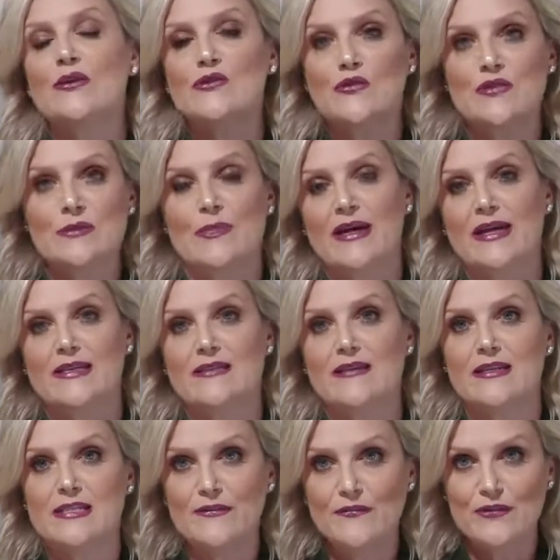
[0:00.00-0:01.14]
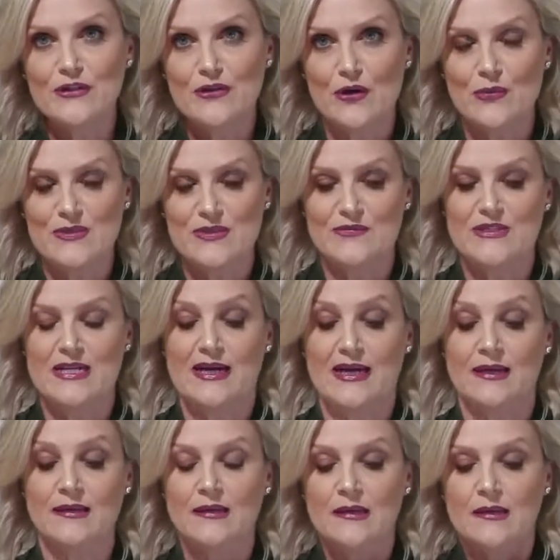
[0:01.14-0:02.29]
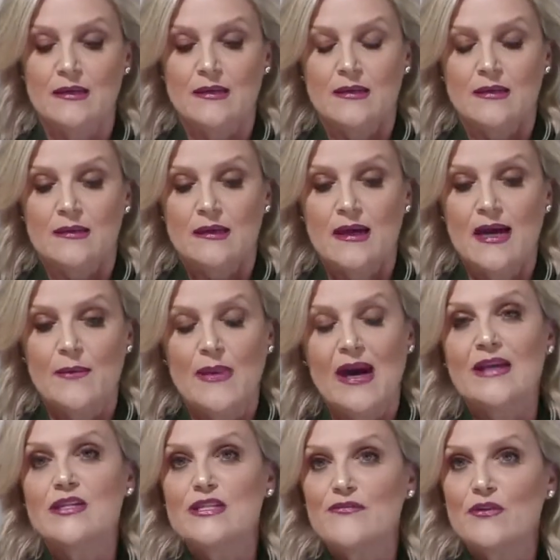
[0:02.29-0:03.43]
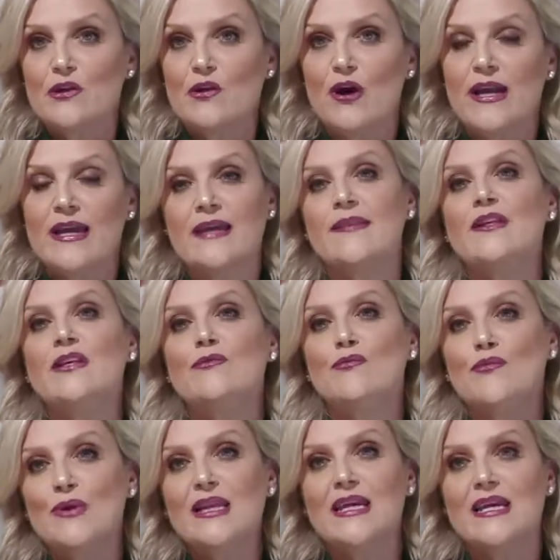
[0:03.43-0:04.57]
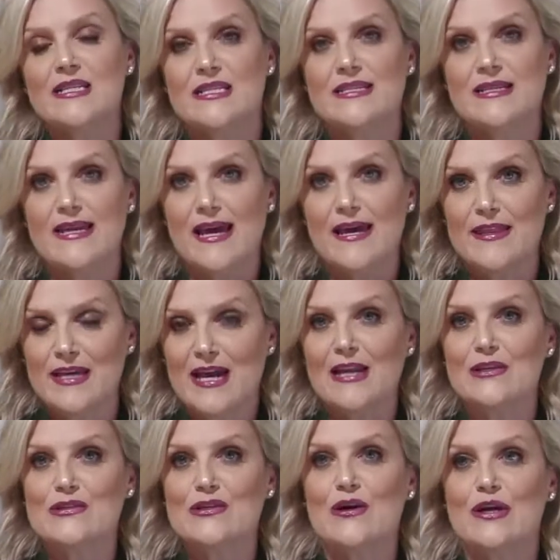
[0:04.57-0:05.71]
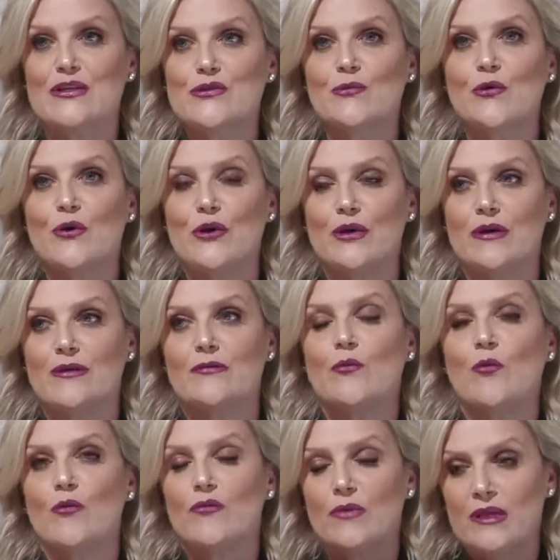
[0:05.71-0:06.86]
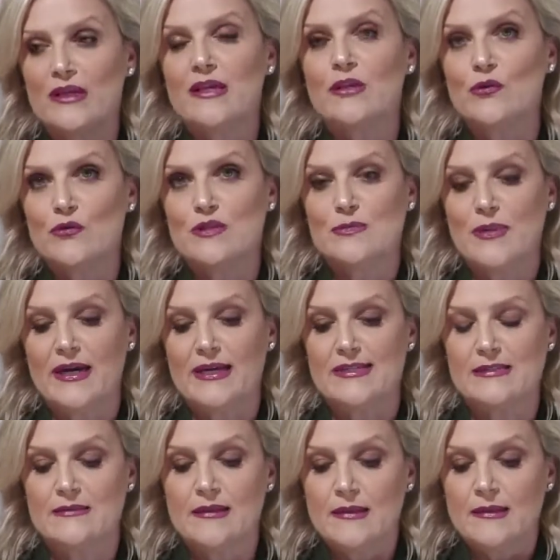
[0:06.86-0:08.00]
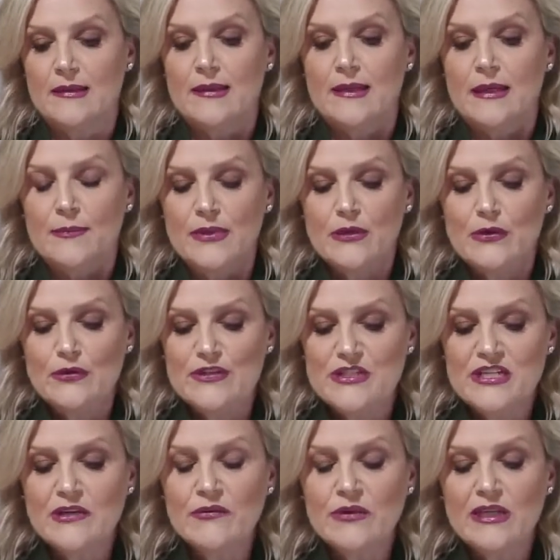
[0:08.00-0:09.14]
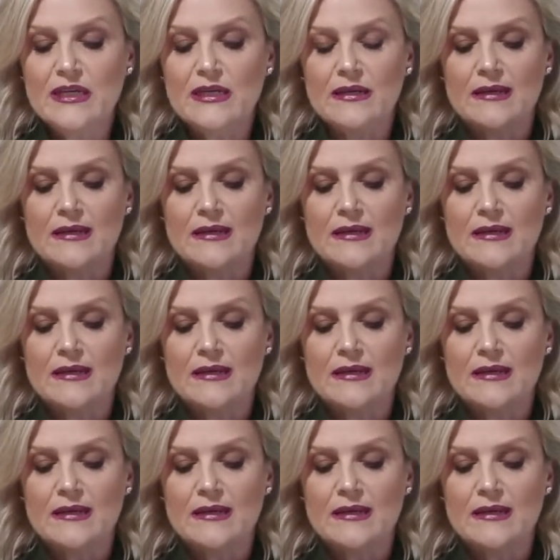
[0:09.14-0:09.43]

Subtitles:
your space at different times of day, under different lighting, and then you really get to see how the colour's going to work in your space. Because generally,